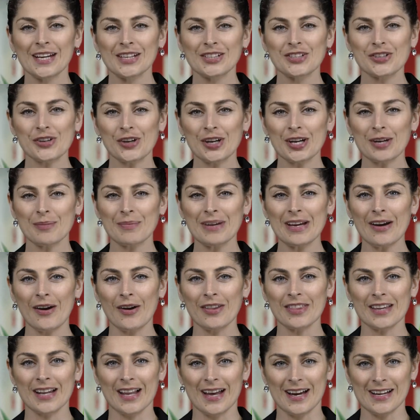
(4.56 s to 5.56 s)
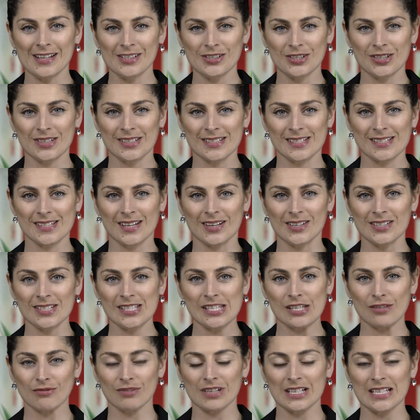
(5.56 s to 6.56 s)
Joining me on the line to discuss
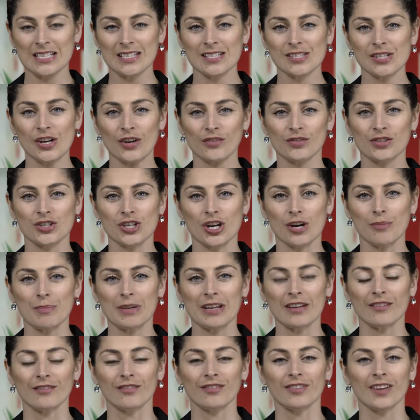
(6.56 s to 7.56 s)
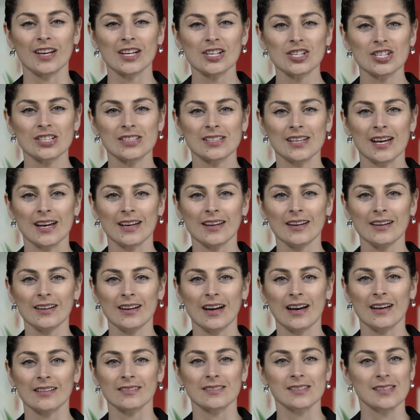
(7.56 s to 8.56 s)
the release of German inflation data
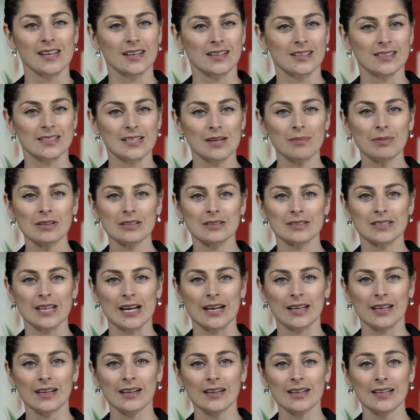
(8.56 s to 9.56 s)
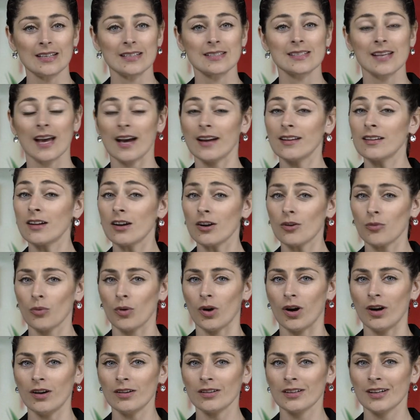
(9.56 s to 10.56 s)
and ZEW data is Edgar
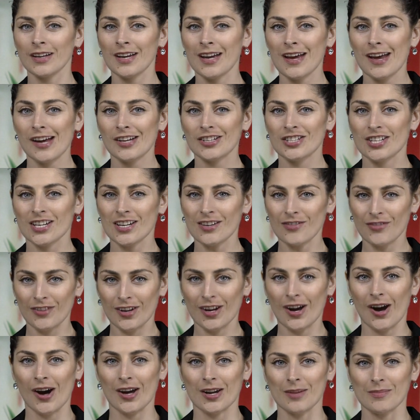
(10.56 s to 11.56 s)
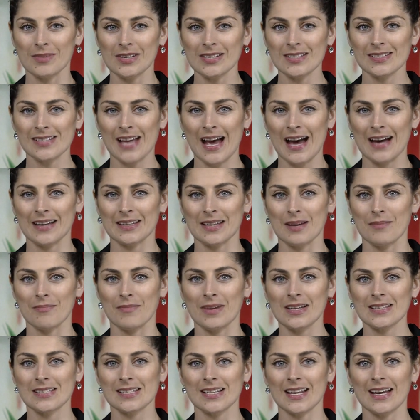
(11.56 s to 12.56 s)
Walk, Chief Economist at
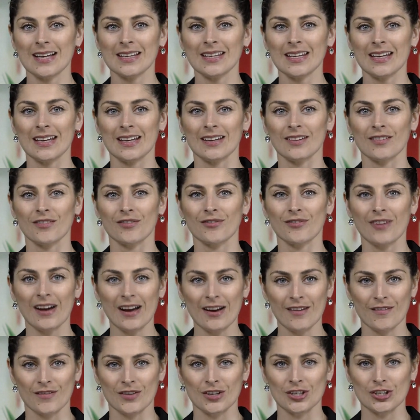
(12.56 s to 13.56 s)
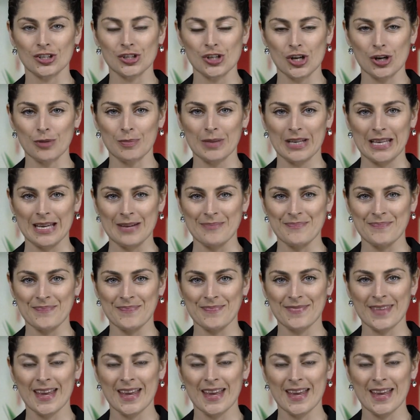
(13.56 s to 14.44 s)
Metzler in Frankfurt, Germany.